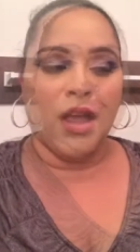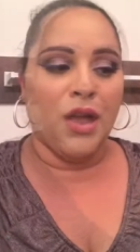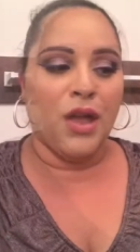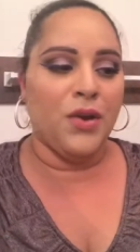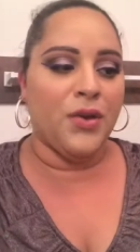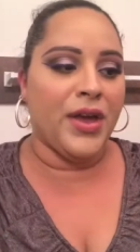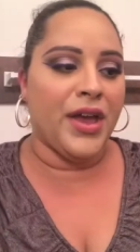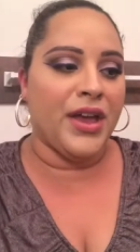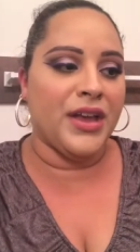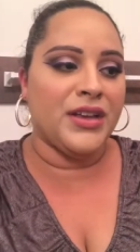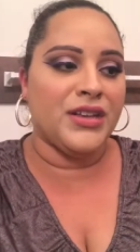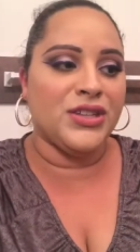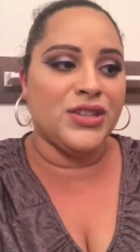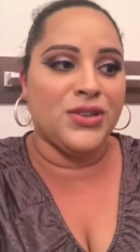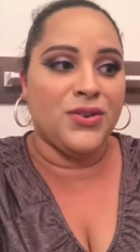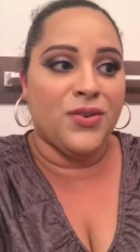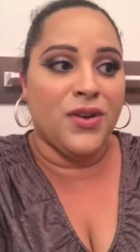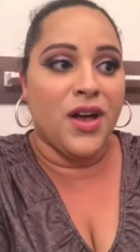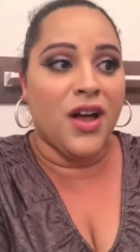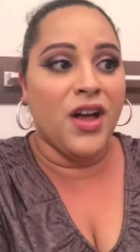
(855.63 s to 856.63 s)
Okay,
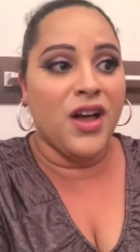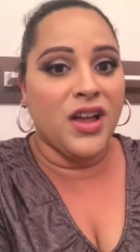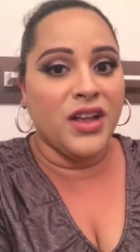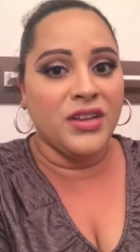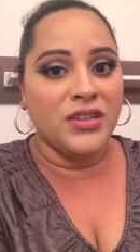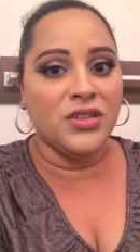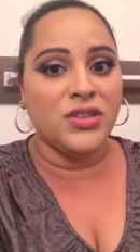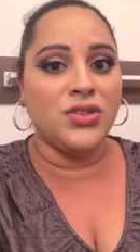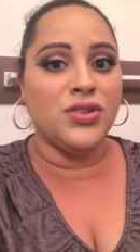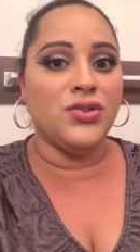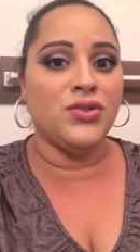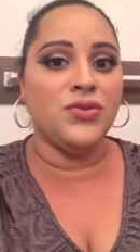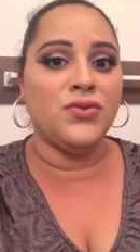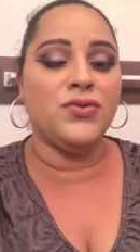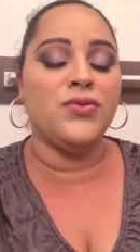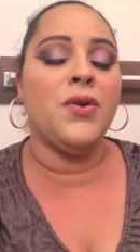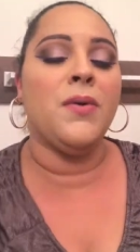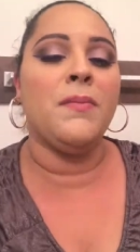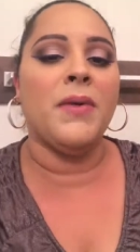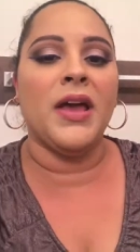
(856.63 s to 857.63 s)
so on
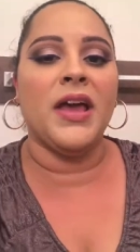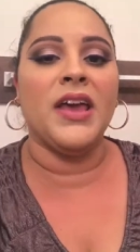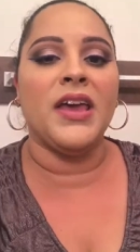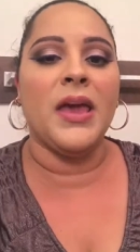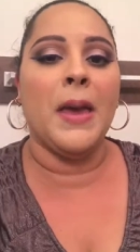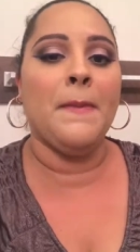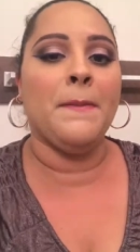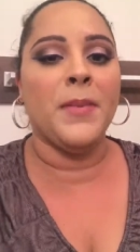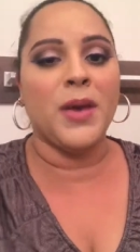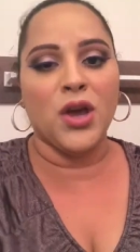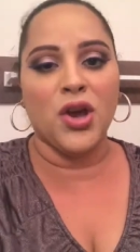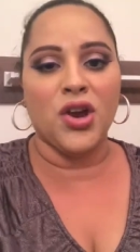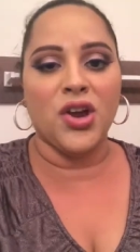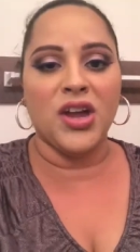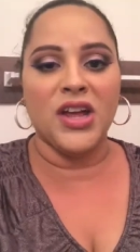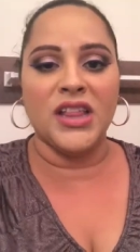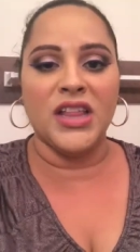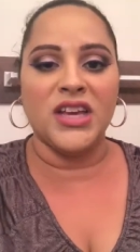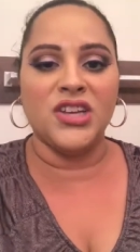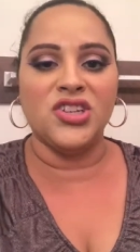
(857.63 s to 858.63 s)
to my bigger
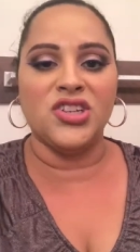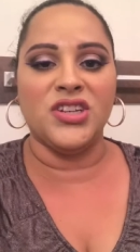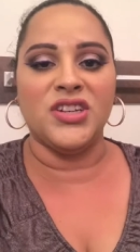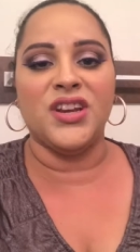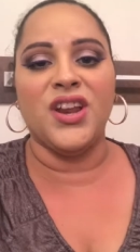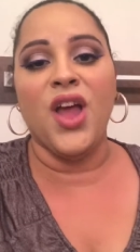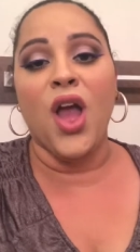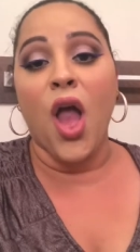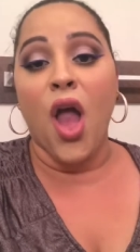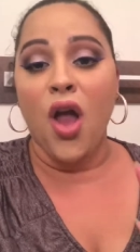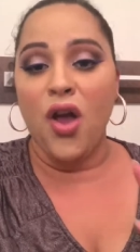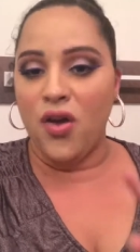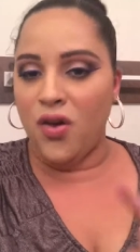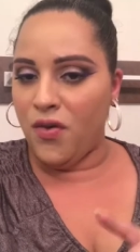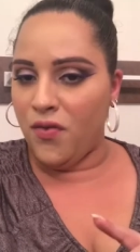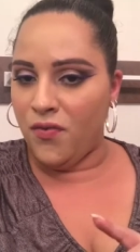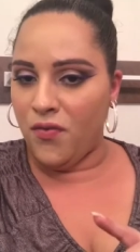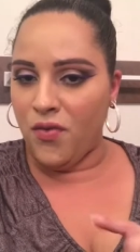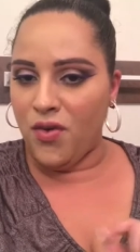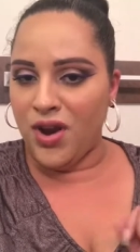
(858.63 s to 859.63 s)
collection
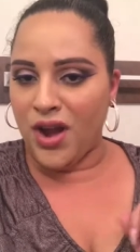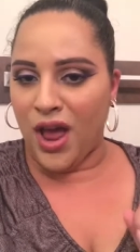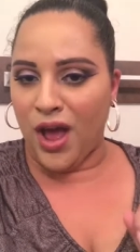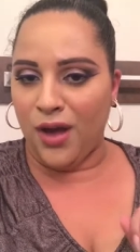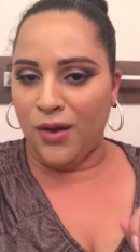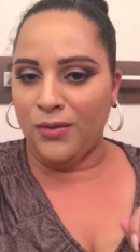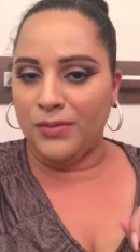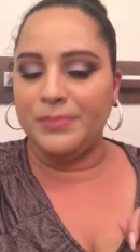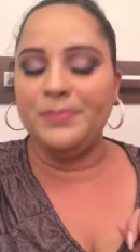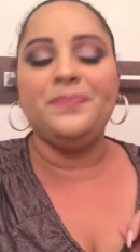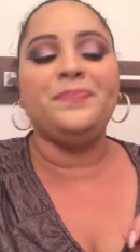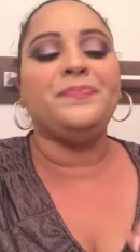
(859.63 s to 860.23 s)
for now.